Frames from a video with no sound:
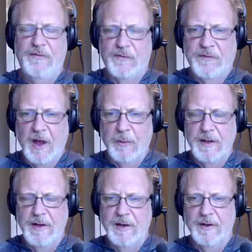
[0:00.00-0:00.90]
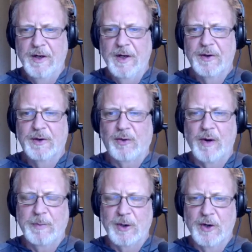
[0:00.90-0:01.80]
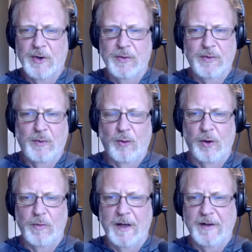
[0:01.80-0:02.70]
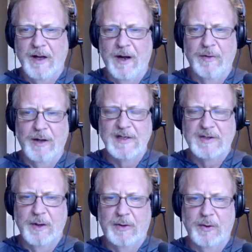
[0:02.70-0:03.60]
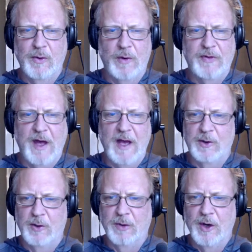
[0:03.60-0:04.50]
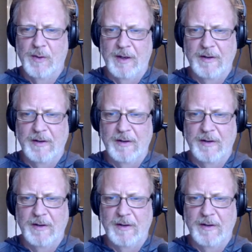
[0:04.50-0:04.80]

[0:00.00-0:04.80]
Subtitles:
you're following the crypto world right now, it's going through an orthogonal moment.